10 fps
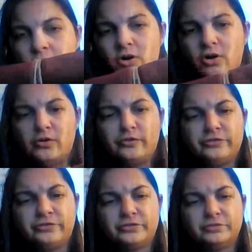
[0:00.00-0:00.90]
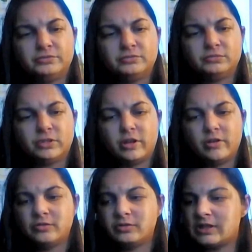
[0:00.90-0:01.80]
of,
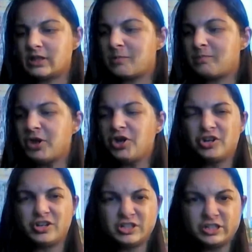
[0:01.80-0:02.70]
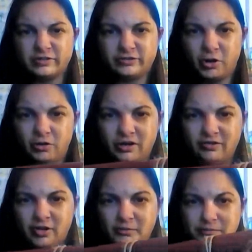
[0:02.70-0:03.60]
it's like a burgundy faux
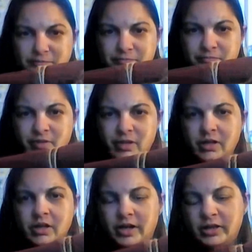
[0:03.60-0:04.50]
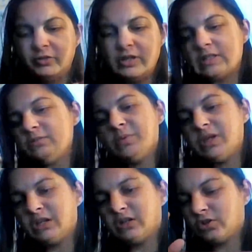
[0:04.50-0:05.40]
leather, and the reason
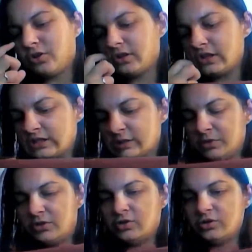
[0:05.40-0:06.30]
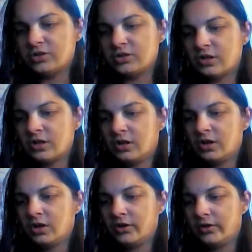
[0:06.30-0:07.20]
being I got this is because
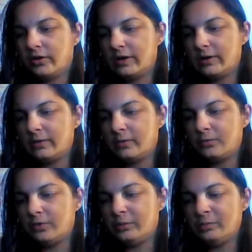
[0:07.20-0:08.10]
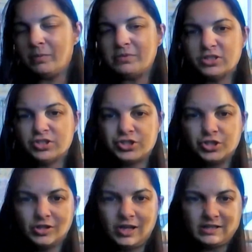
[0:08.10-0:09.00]
we bumped into
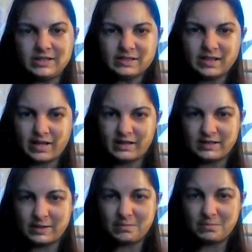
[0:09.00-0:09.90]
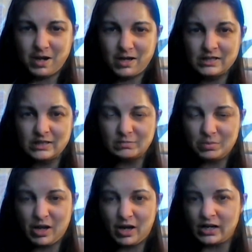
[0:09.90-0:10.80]
two ladies that had these amazing
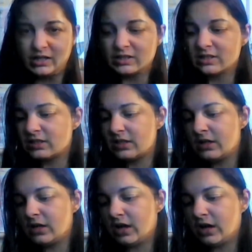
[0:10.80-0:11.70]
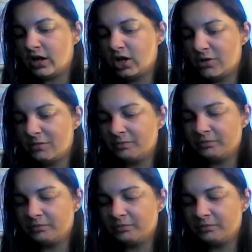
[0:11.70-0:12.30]
bags. I'll